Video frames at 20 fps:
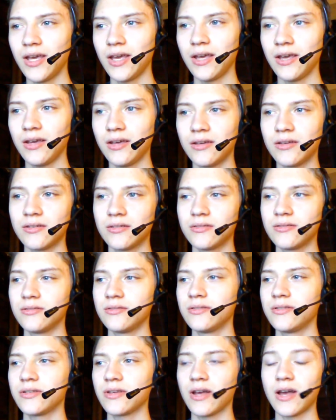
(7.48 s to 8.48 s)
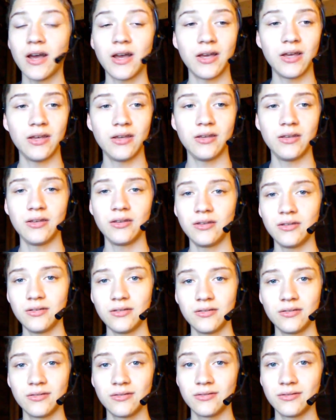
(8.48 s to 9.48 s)
and I
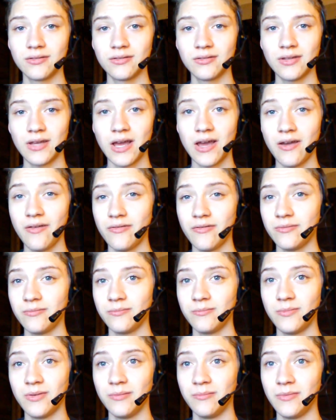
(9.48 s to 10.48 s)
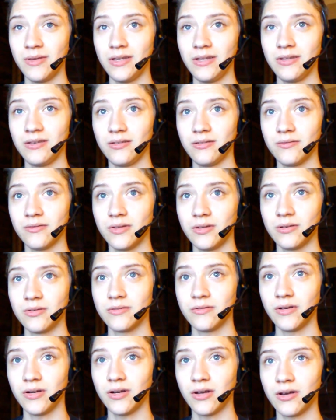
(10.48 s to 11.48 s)
haven't been making videos
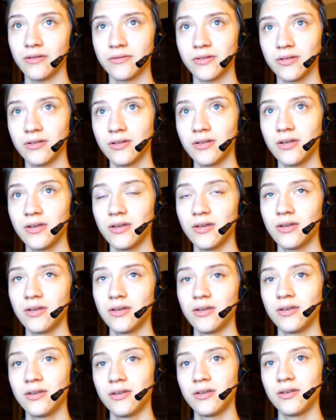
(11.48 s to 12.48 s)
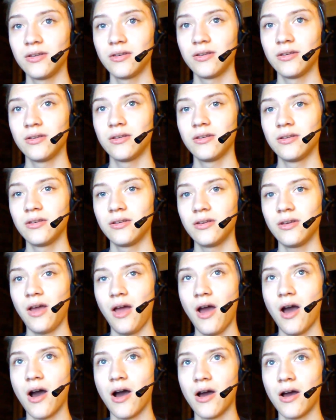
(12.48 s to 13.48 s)
very often.
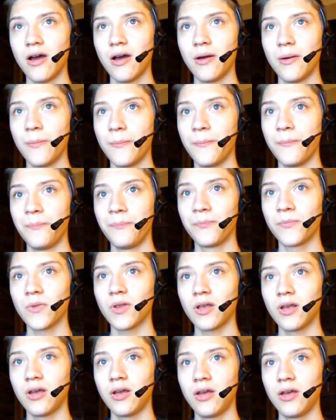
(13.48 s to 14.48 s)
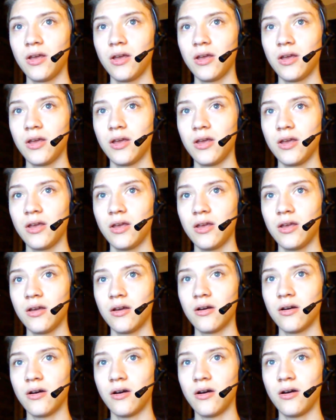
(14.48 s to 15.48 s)
Um,
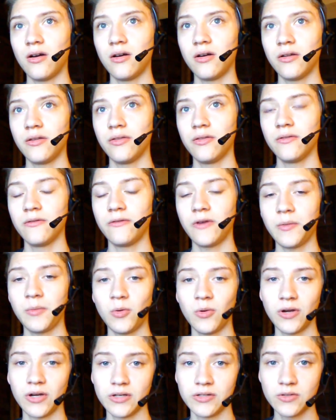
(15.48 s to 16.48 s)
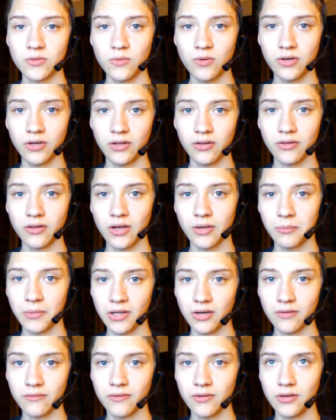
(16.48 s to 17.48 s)
on February 20th, I
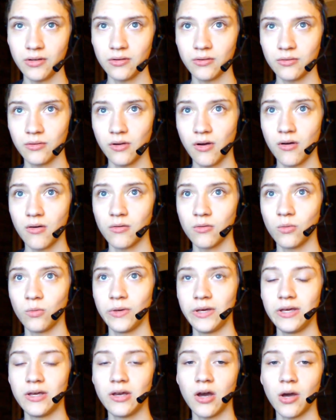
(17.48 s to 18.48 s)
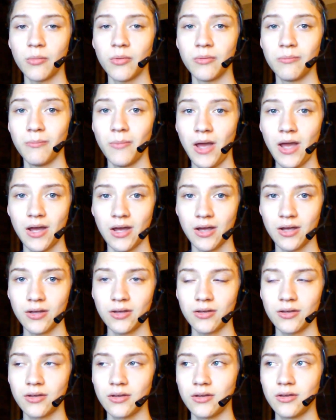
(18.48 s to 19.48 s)
made a video called We Coming
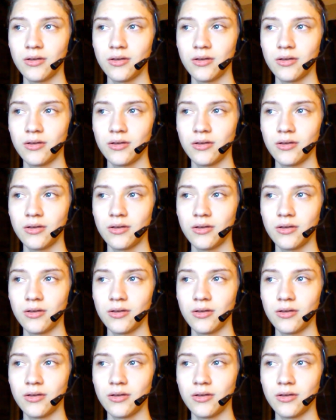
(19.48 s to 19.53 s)
Back,